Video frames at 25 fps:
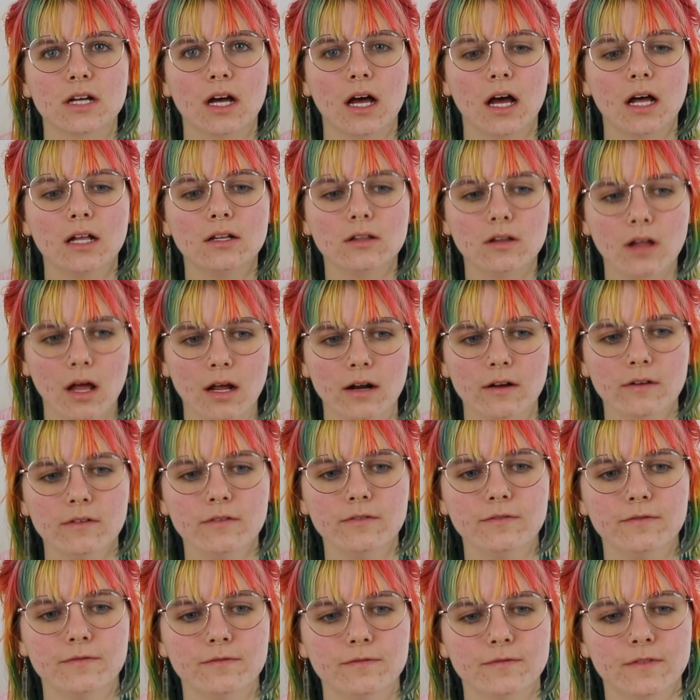a lot of
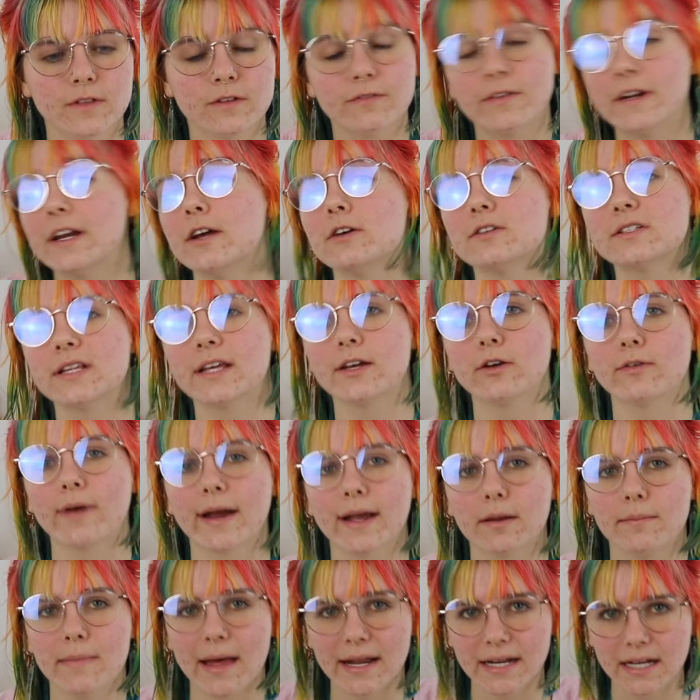the videos that you're
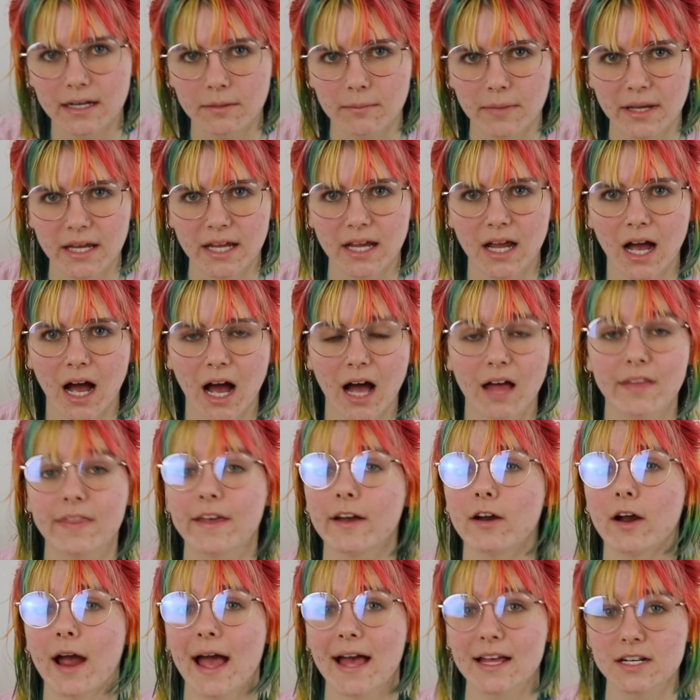recommending me are
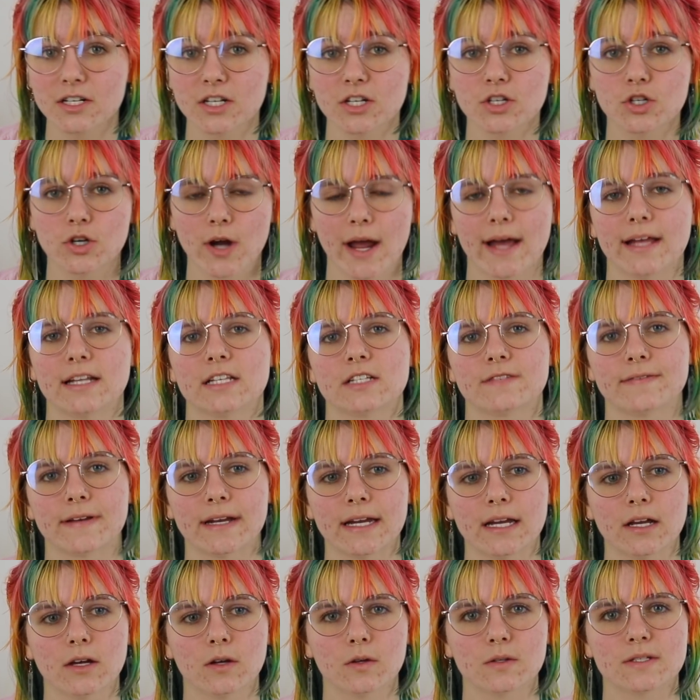their anti-trans
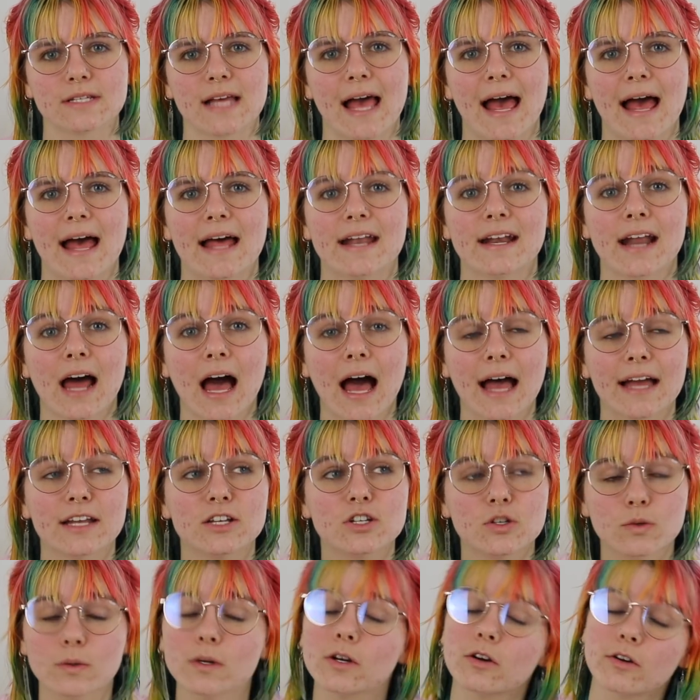videos, and I
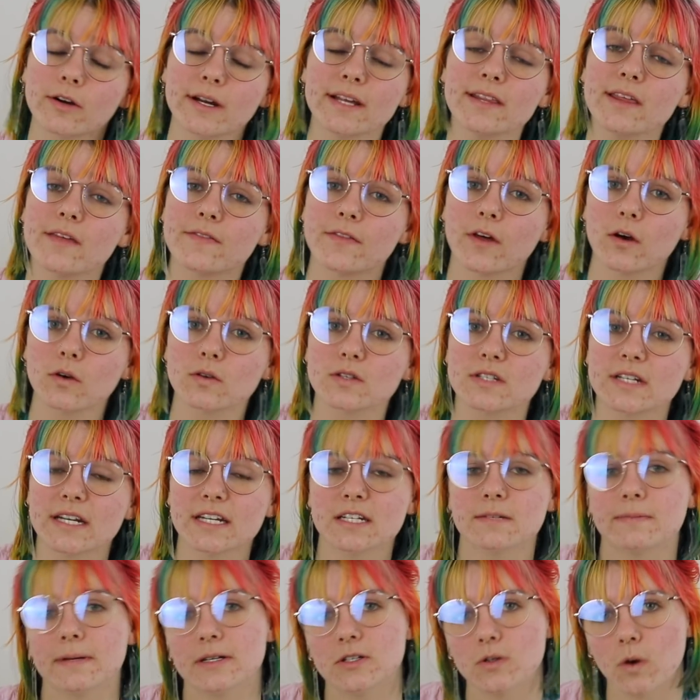do agree that those need
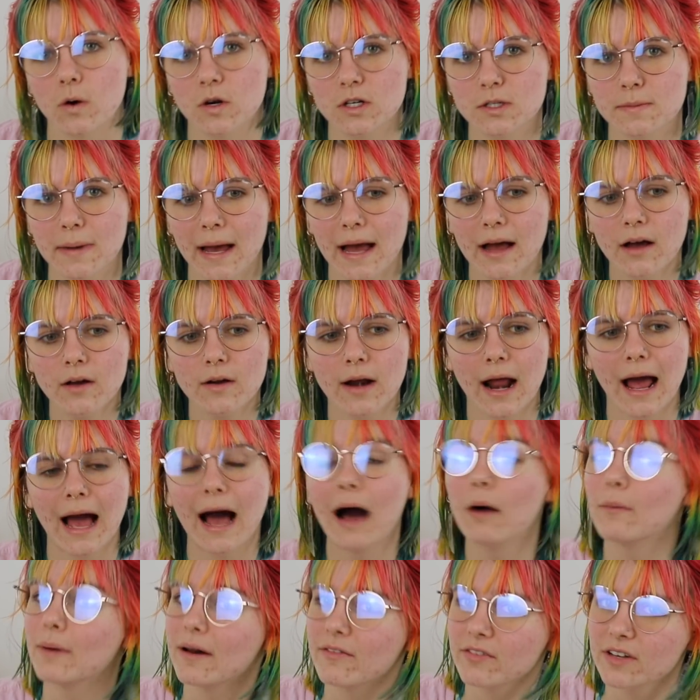to be talked about.
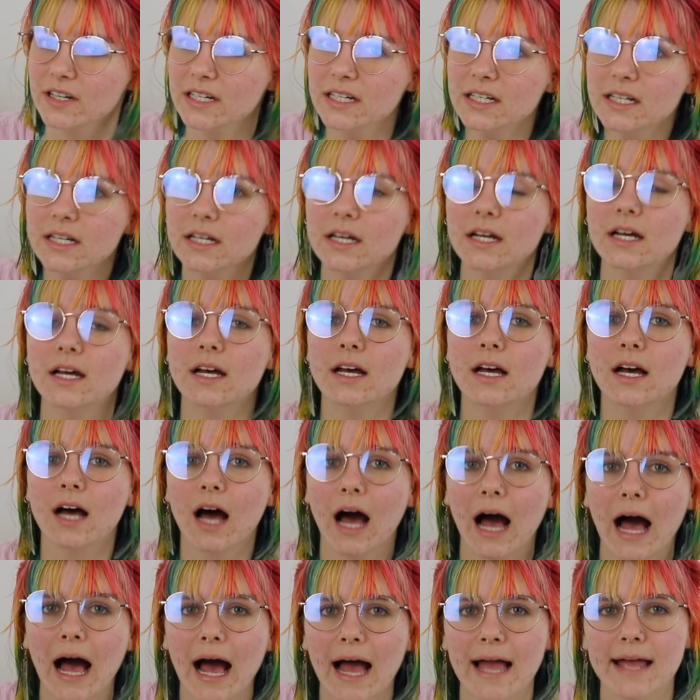However,
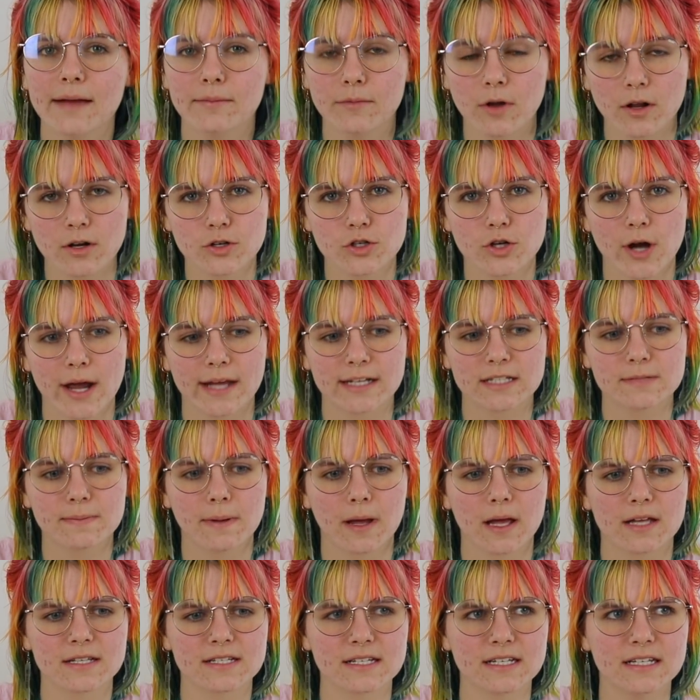I am not a trans
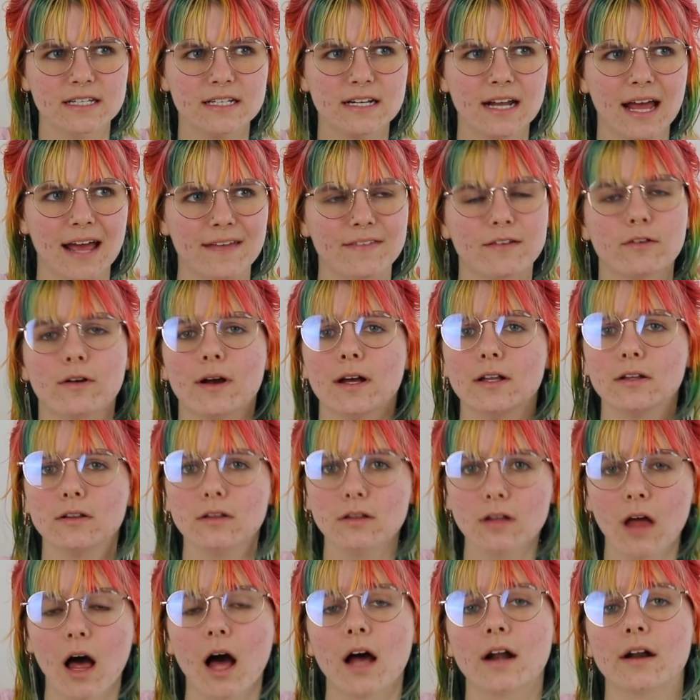person, and there are a
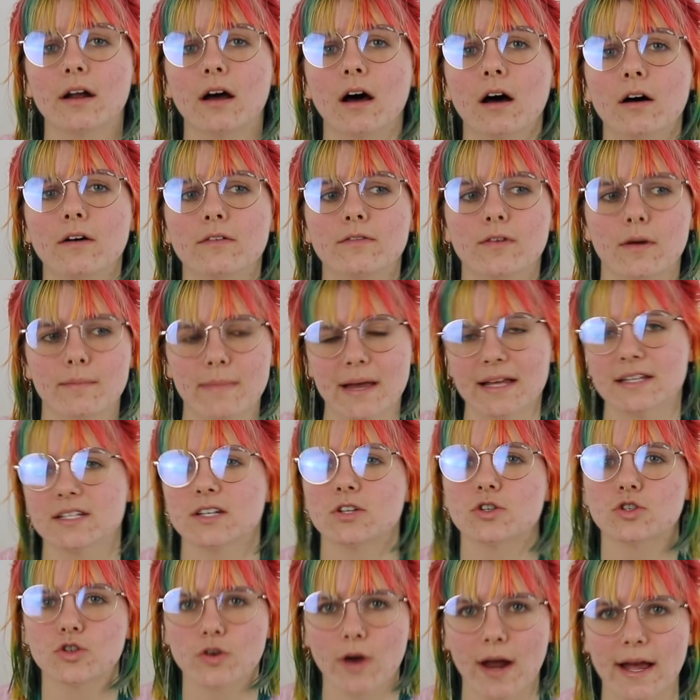lot of
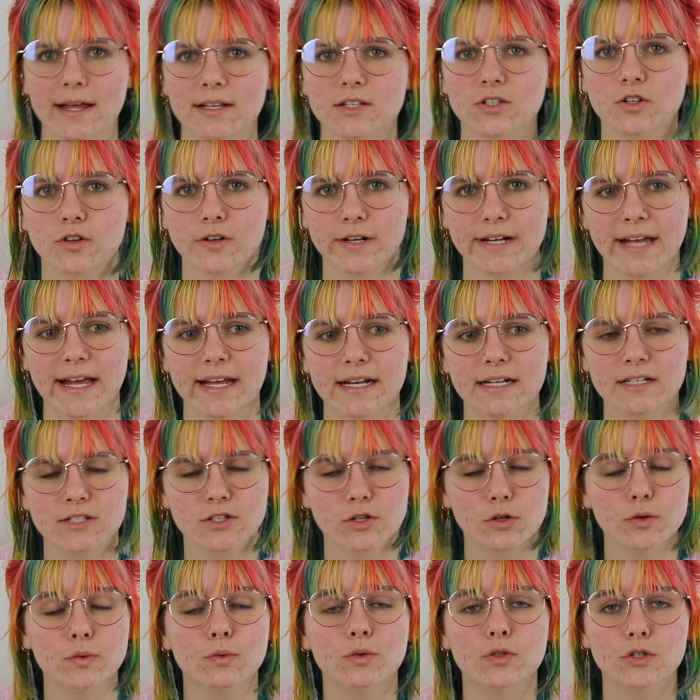amazing trans creators
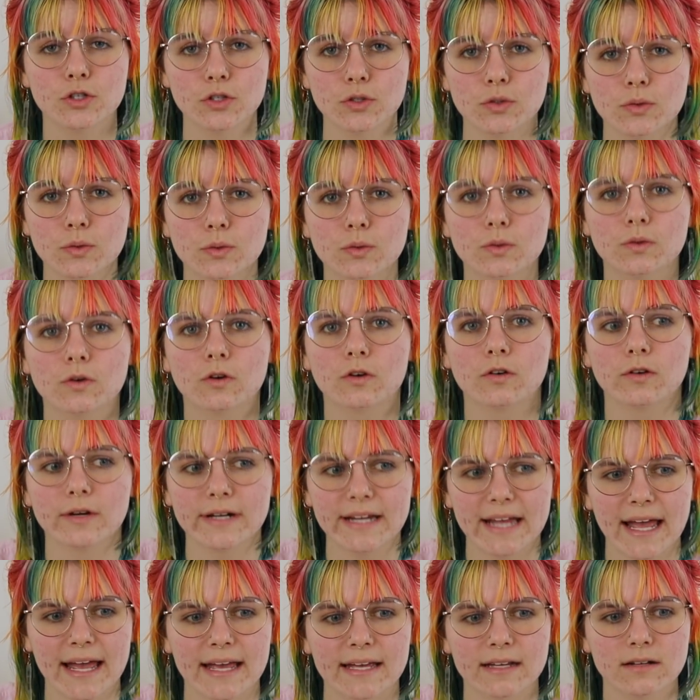who do
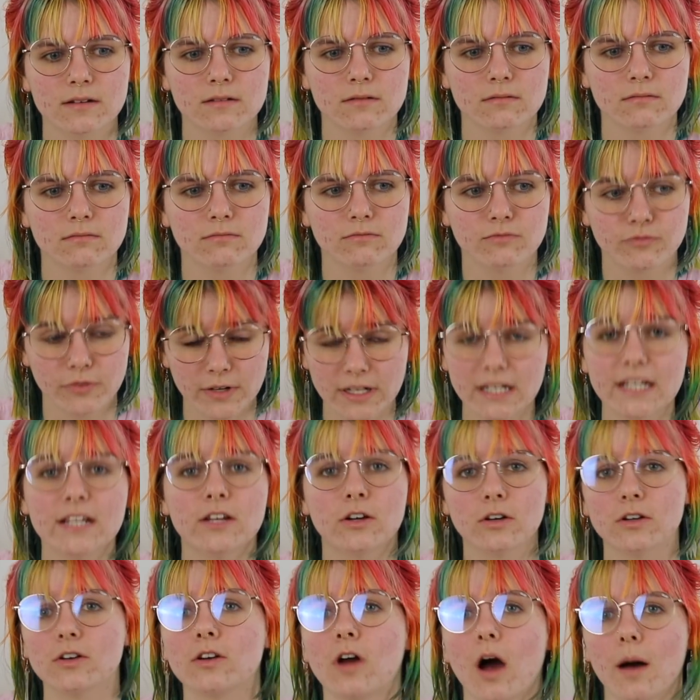create really
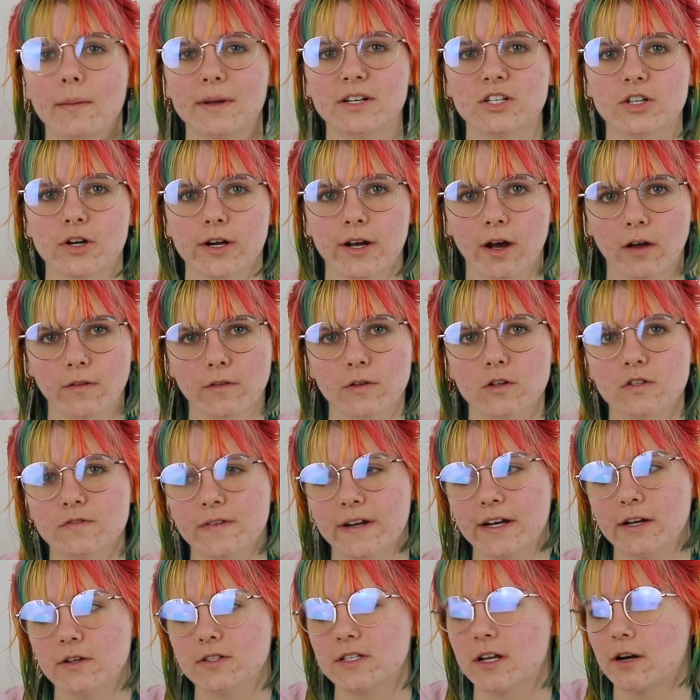good commentary on those
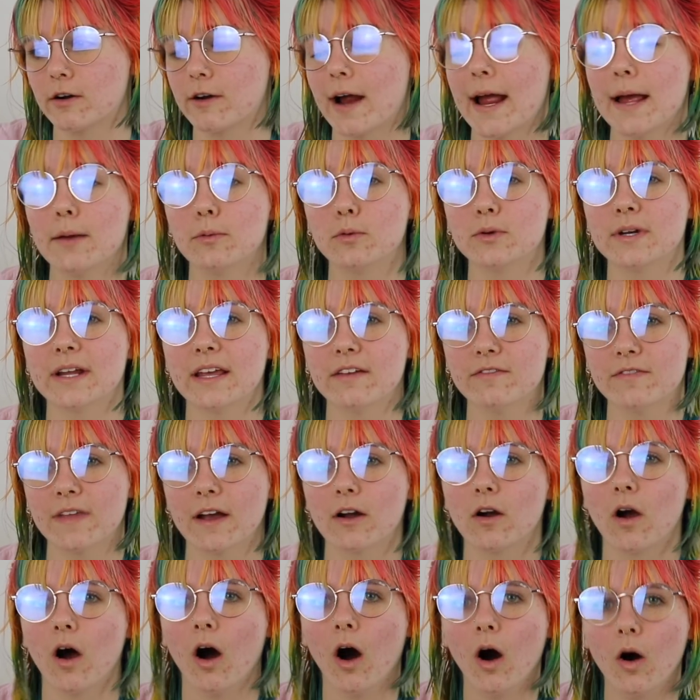videos and are able to give
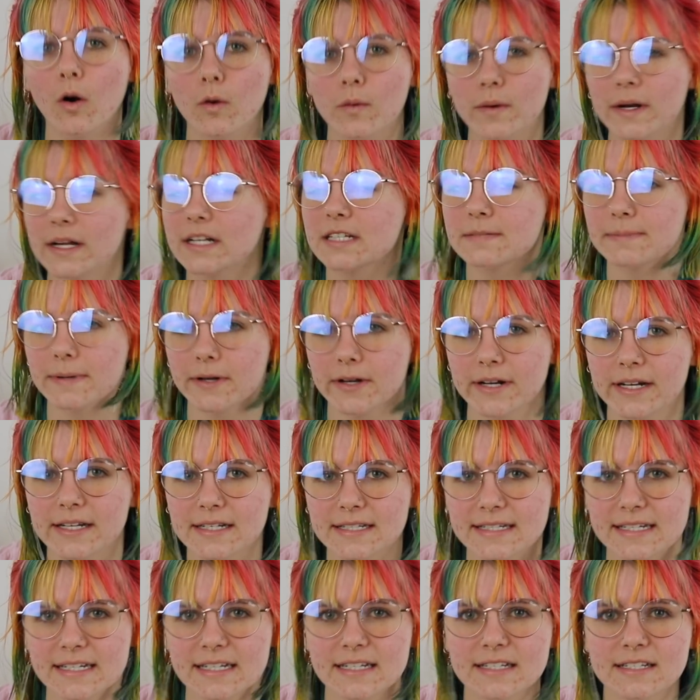their own
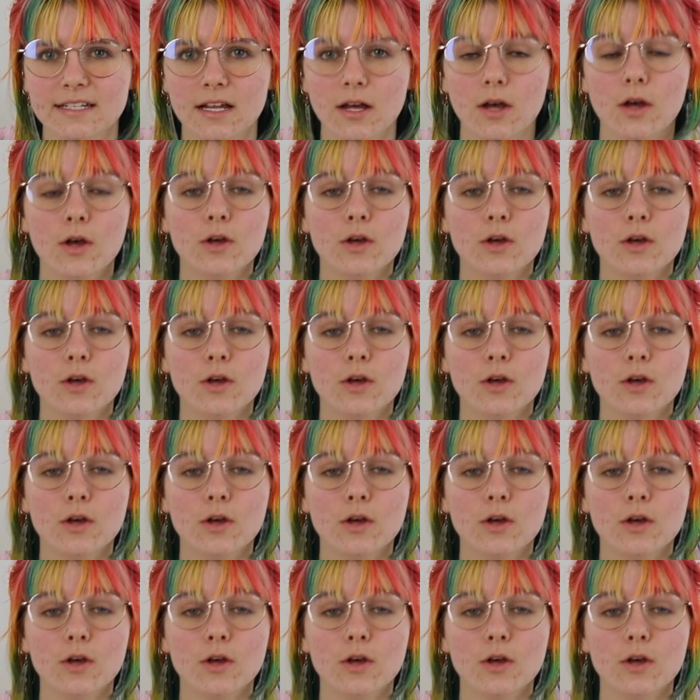experiences.